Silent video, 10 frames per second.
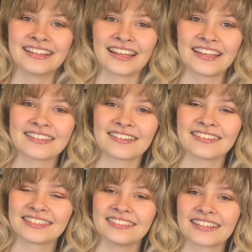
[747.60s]
It's
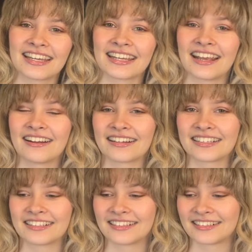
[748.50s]
hard to look at a
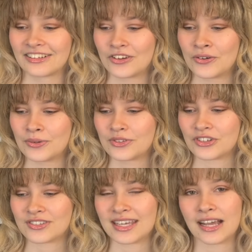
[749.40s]
character who's
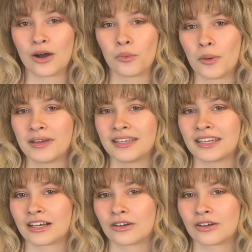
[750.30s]
just like a woman in a